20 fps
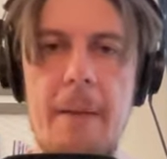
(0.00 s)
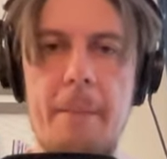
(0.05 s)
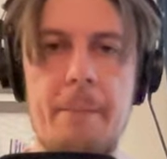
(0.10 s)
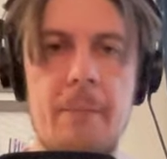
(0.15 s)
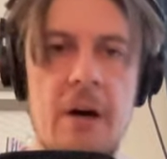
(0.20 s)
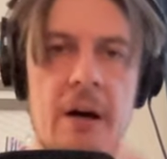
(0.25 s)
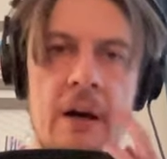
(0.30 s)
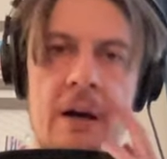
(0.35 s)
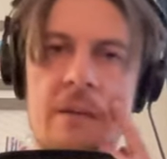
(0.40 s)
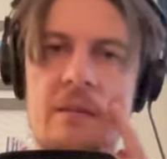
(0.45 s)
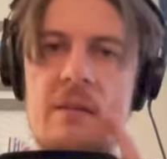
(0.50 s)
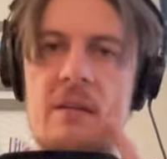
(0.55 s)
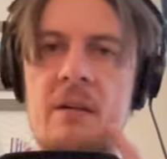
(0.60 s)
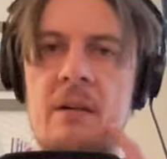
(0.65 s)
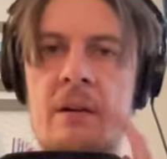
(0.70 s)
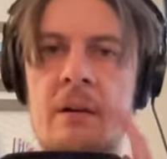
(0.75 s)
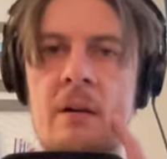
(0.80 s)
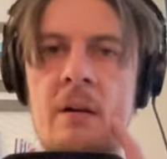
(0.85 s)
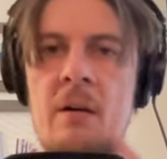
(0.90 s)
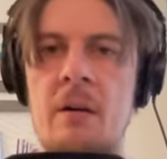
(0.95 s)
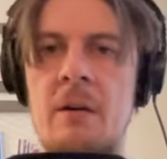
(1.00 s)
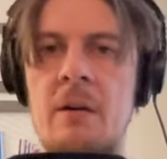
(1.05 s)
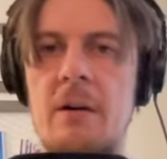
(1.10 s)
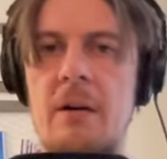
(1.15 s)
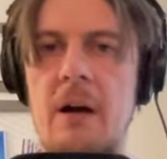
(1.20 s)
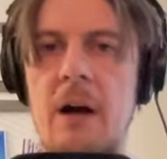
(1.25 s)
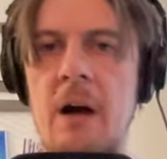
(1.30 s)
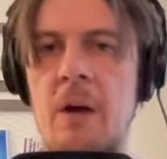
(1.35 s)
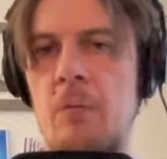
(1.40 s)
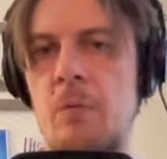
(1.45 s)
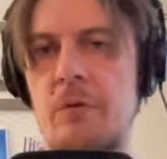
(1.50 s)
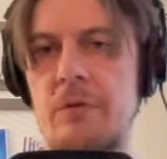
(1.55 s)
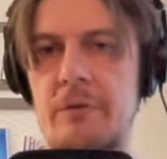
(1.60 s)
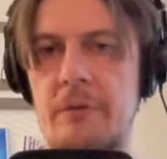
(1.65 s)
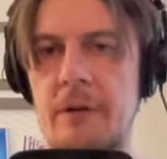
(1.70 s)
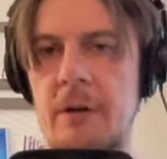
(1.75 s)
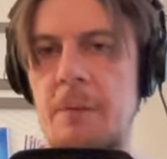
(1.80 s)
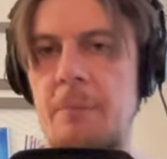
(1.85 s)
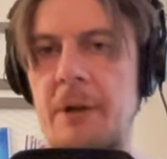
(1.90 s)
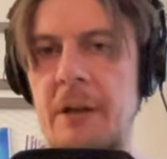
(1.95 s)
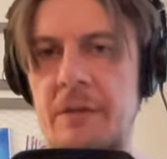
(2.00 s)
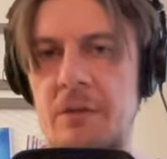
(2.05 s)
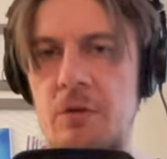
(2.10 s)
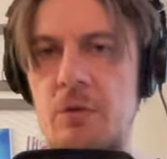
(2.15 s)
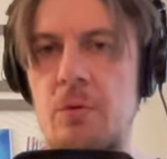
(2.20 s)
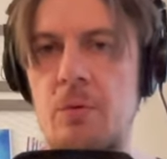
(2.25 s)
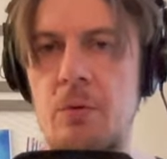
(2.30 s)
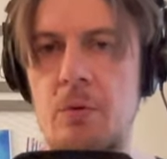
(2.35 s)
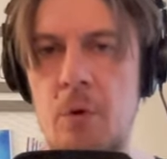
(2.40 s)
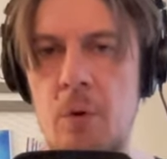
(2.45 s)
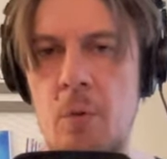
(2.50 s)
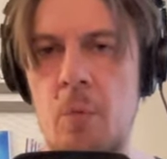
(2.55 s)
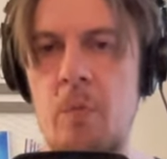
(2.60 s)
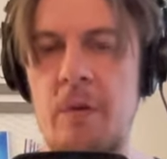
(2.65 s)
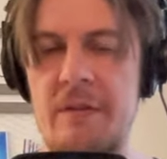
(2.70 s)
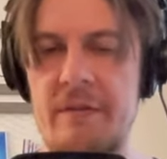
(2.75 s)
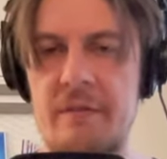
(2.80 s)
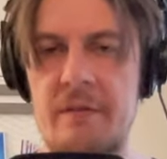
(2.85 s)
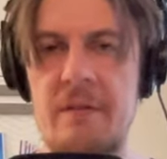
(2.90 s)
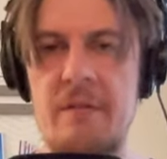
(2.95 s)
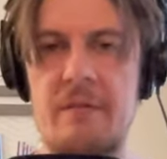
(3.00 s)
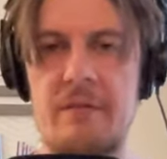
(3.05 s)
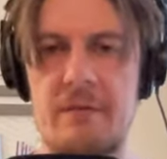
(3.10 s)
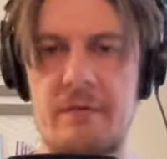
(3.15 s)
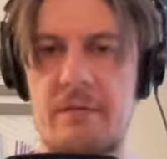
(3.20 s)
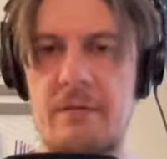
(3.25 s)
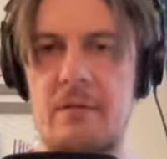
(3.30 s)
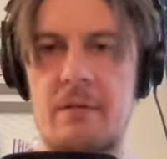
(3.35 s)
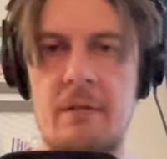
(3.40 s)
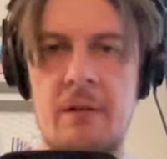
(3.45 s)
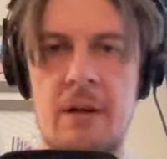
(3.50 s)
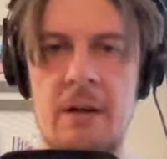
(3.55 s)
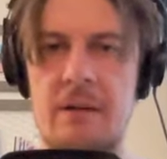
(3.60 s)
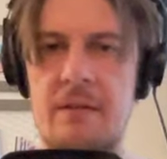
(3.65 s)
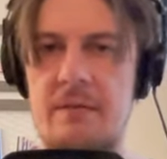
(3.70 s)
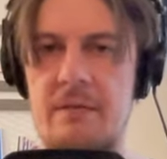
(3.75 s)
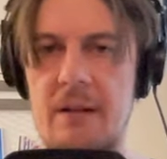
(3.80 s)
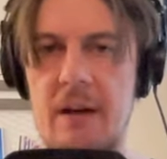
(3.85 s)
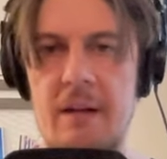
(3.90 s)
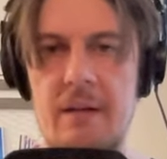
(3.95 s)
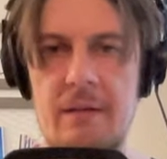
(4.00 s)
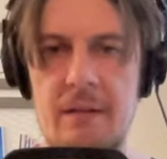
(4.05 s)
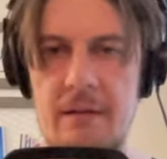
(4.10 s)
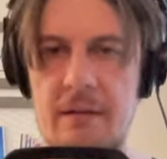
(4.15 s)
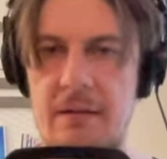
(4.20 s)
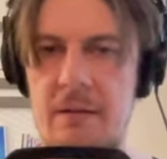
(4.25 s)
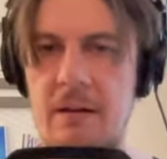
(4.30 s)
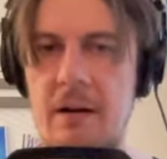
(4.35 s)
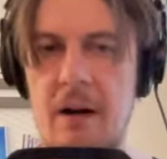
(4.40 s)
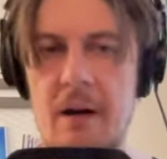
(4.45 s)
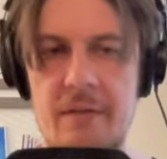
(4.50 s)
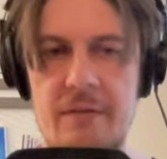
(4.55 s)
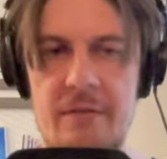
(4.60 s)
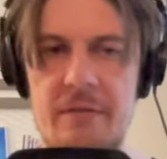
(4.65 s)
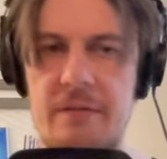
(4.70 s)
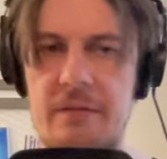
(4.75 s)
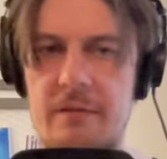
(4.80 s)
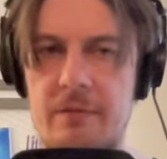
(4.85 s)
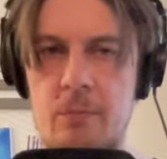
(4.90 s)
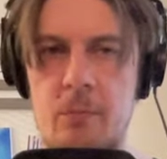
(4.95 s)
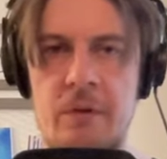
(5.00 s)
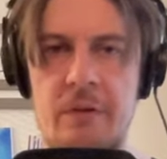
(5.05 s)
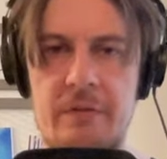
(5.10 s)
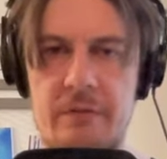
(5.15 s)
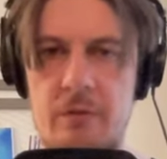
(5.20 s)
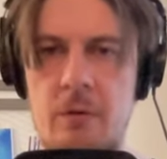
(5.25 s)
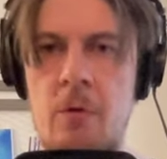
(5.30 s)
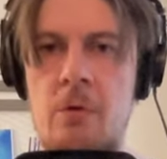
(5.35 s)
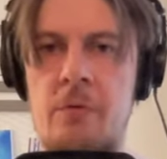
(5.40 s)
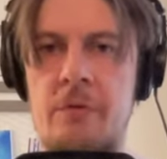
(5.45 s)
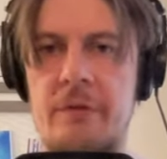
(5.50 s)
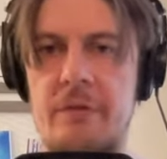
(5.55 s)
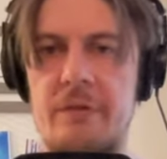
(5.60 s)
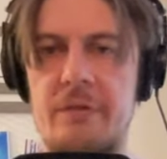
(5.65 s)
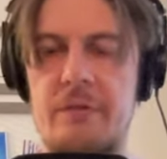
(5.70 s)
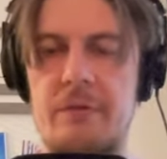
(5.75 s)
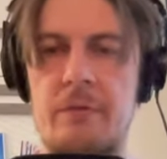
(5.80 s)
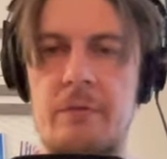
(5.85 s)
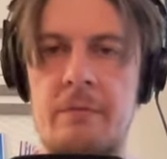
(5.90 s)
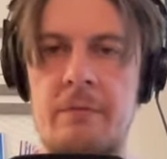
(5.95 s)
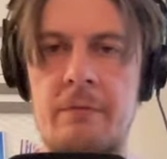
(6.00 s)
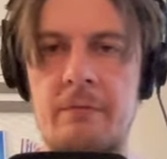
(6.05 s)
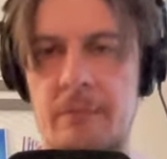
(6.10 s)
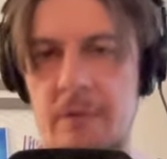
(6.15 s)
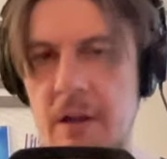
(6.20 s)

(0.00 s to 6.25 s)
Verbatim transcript: but uh, I would recommend to go with this like static cast with all this uh,